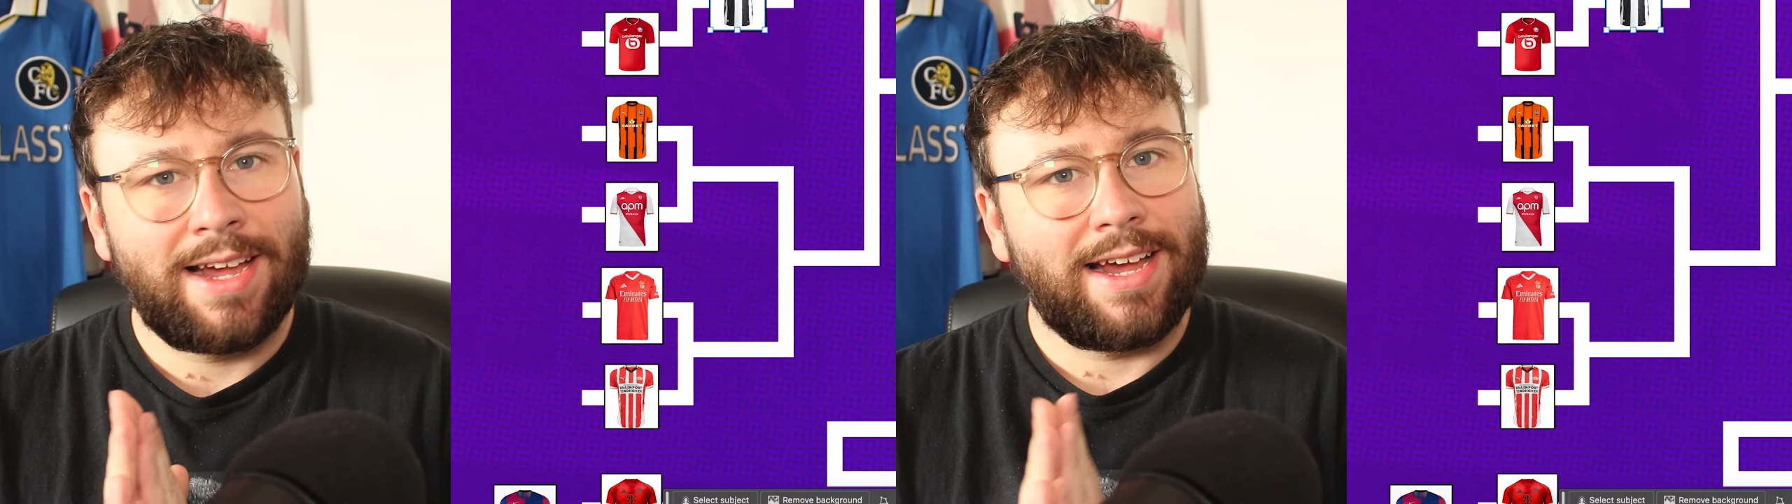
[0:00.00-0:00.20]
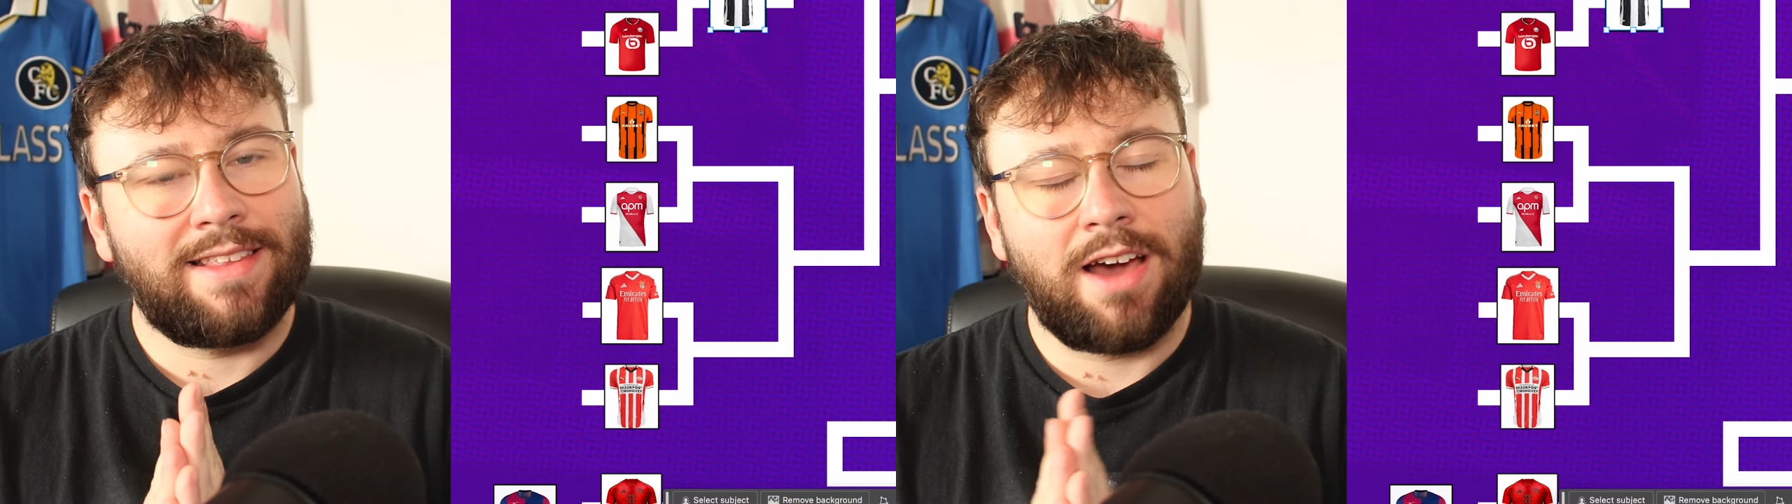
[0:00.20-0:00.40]

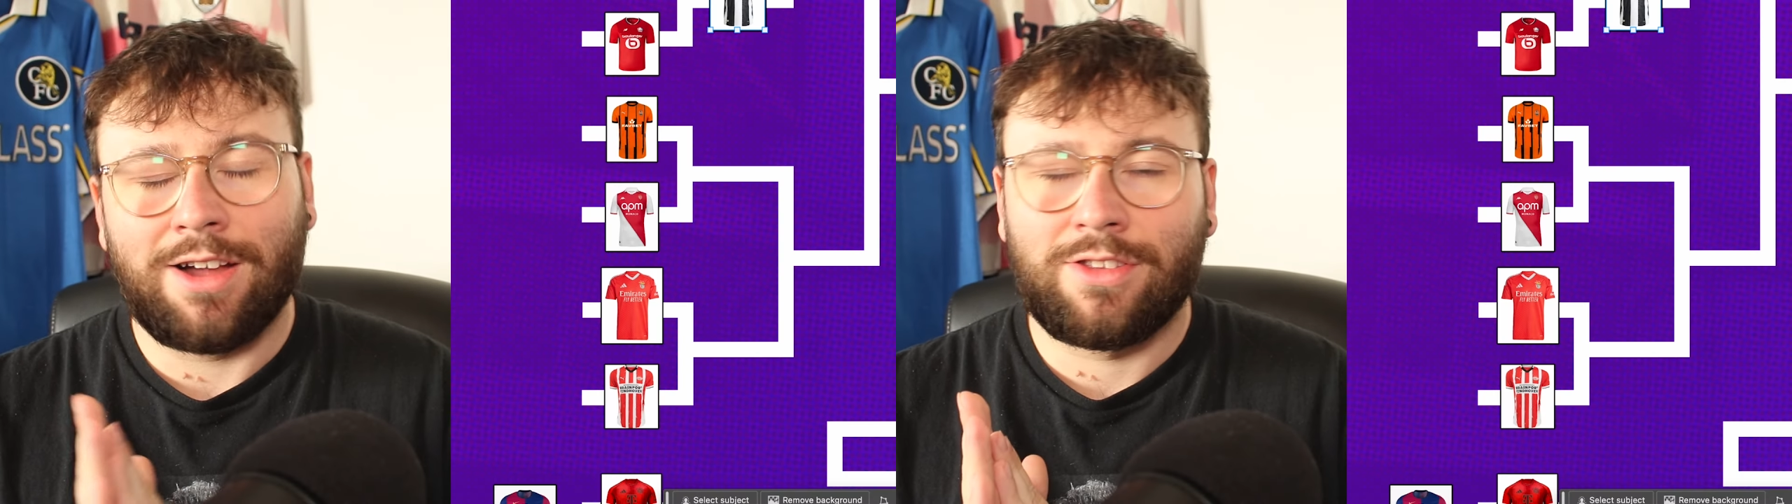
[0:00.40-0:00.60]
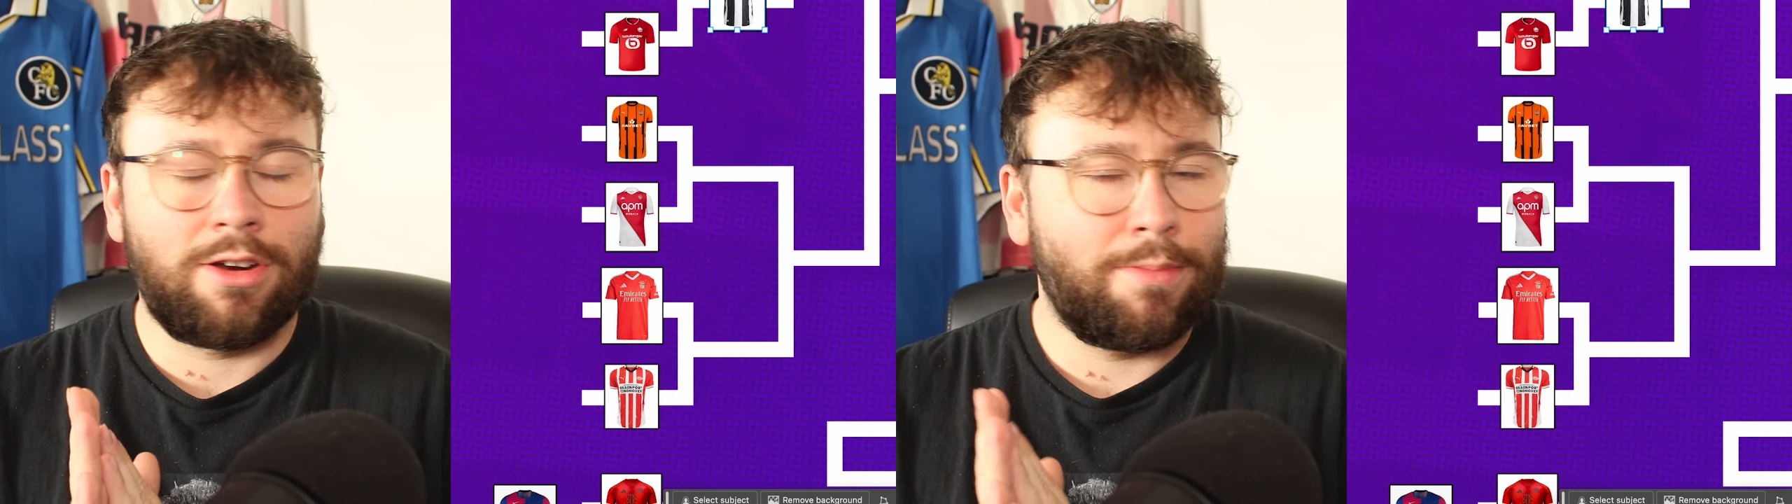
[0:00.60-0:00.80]
it's
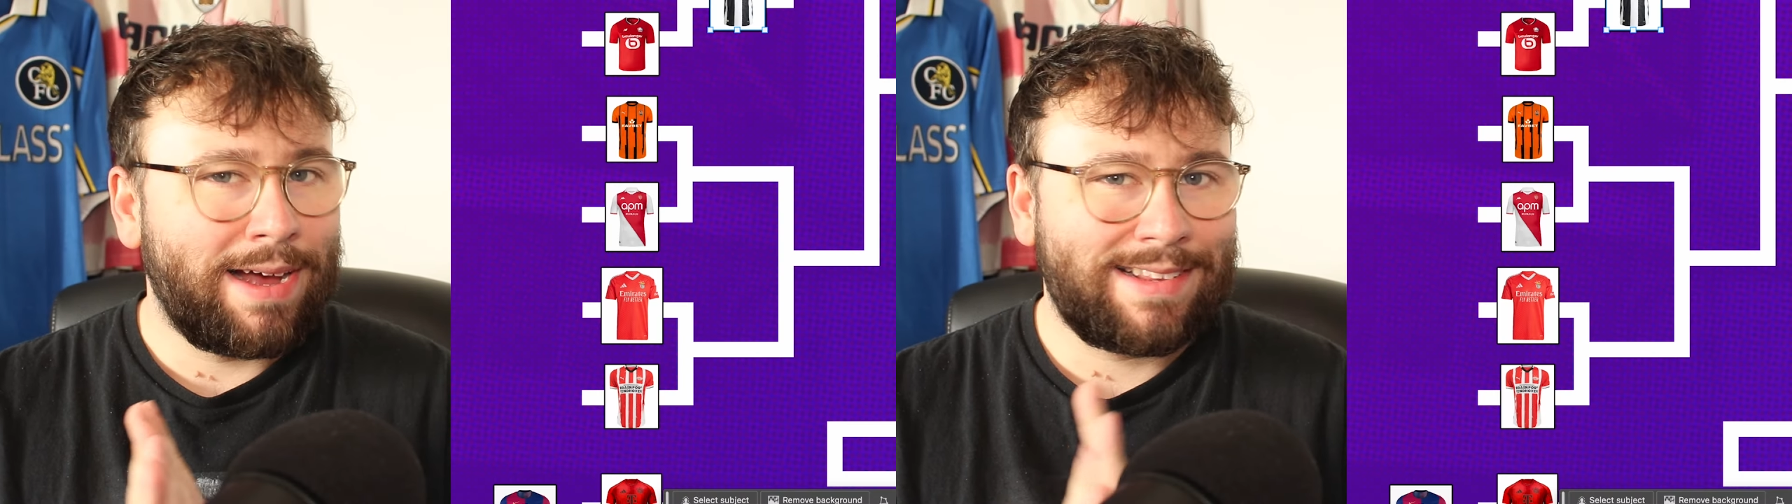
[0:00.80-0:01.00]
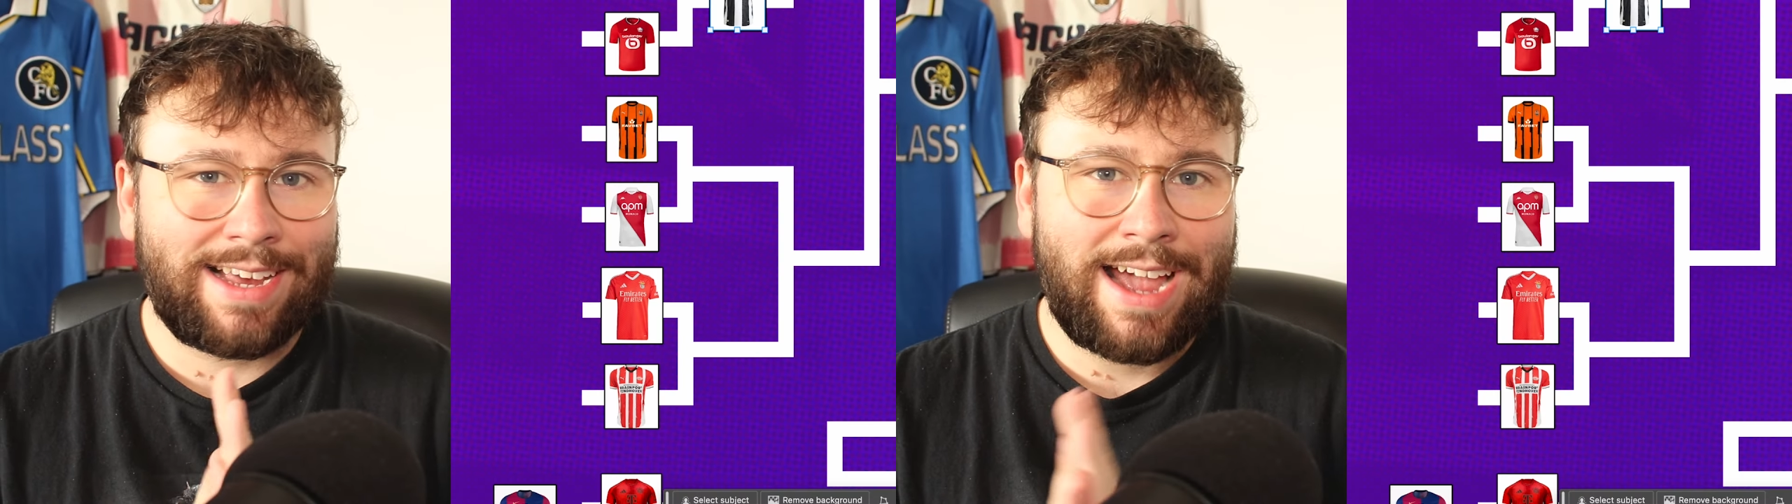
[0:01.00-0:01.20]
hard to look
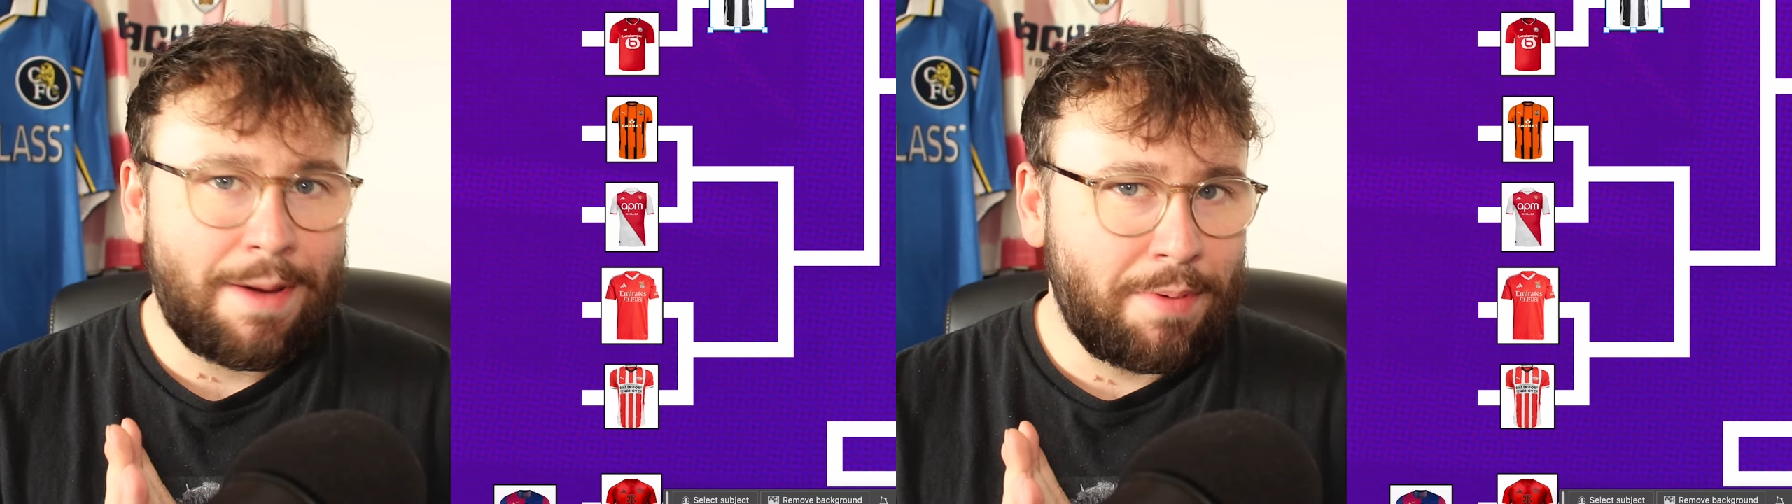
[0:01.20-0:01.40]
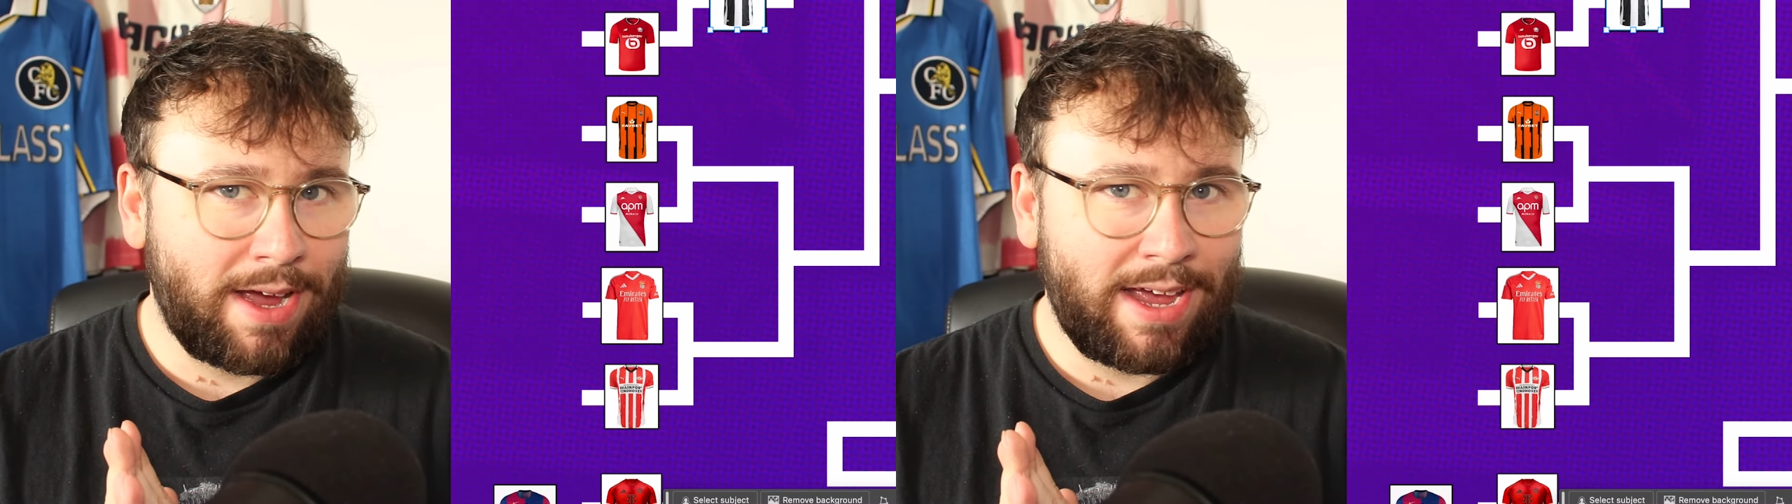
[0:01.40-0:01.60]
past the
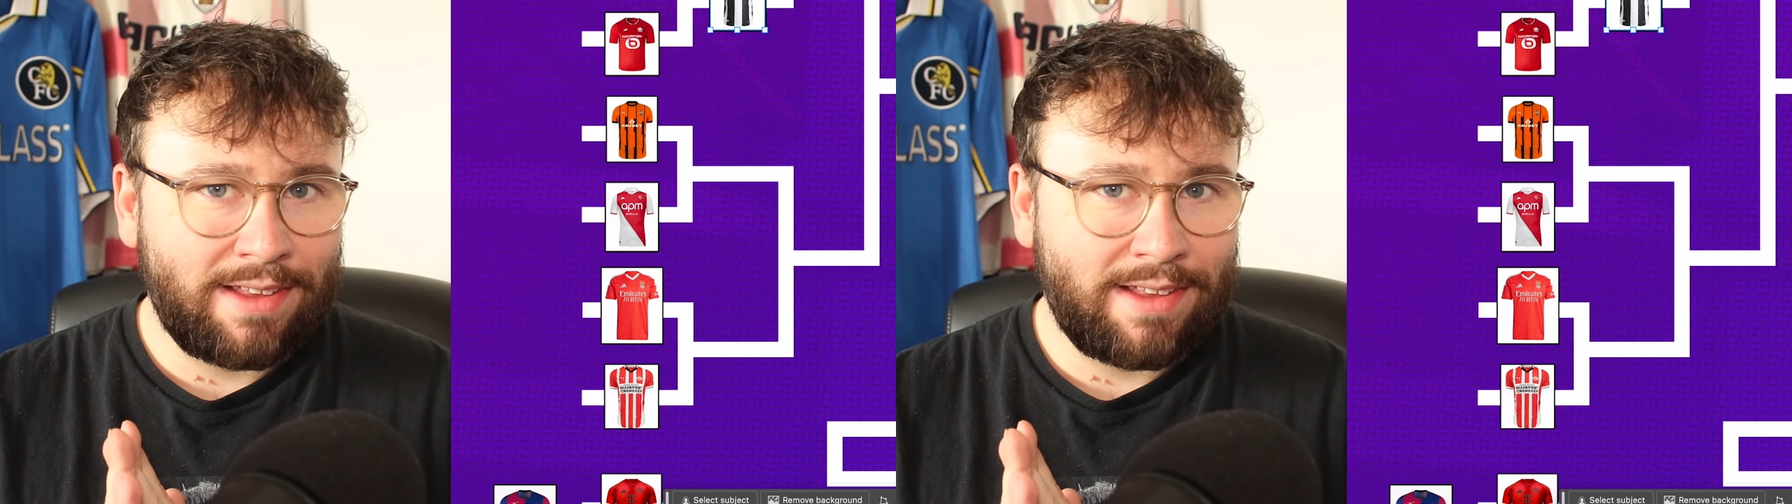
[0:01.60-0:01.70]
Kappa kit,